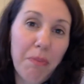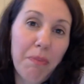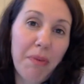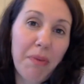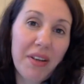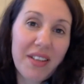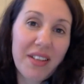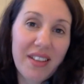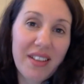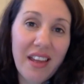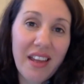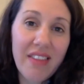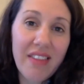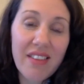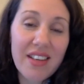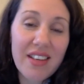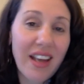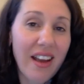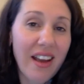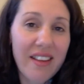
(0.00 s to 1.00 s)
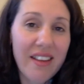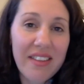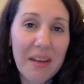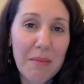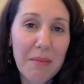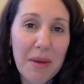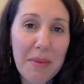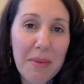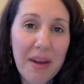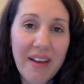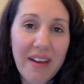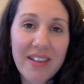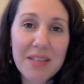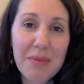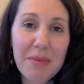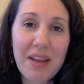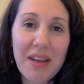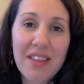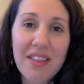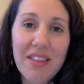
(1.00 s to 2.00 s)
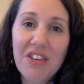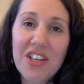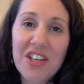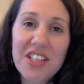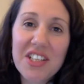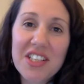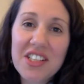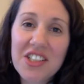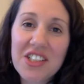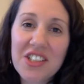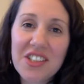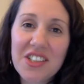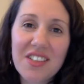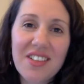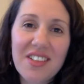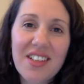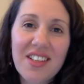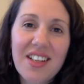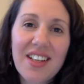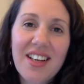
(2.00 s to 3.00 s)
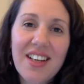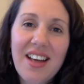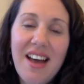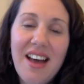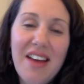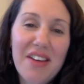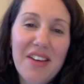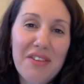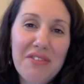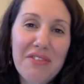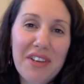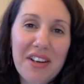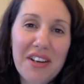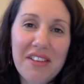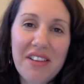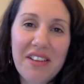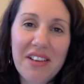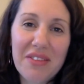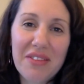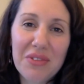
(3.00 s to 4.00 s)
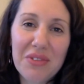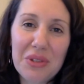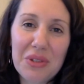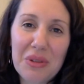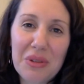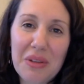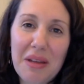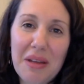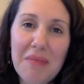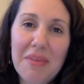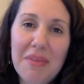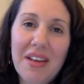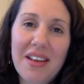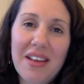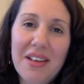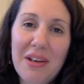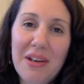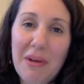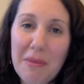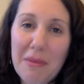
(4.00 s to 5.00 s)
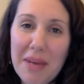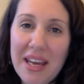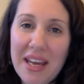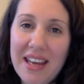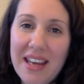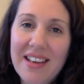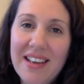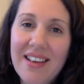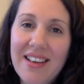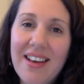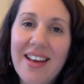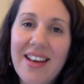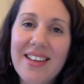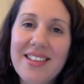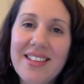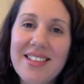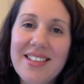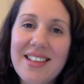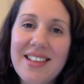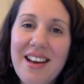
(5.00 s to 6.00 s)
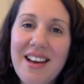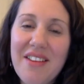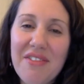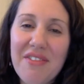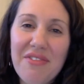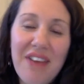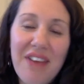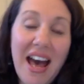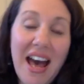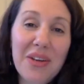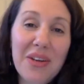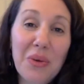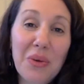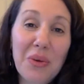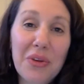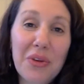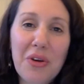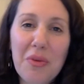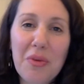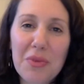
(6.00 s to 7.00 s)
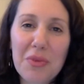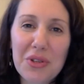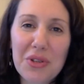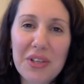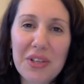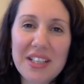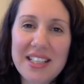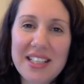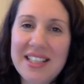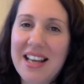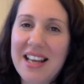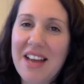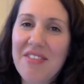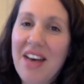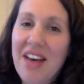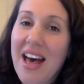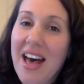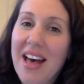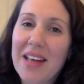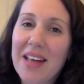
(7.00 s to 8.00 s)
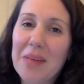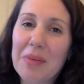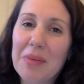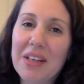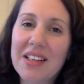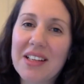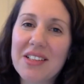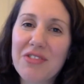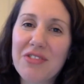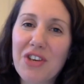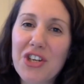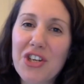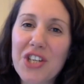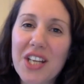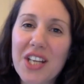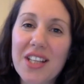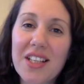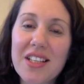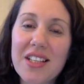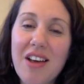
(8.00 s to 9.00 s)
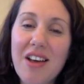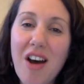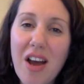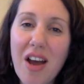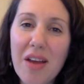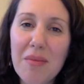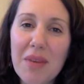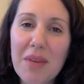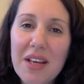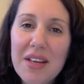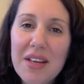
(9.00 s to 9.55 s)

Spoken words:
But at the end of the day, I think my parents made the right decision, and I'm very grateful to them that, you know, I'm here and I've had all the opportunities that I've had, because Russia at the time,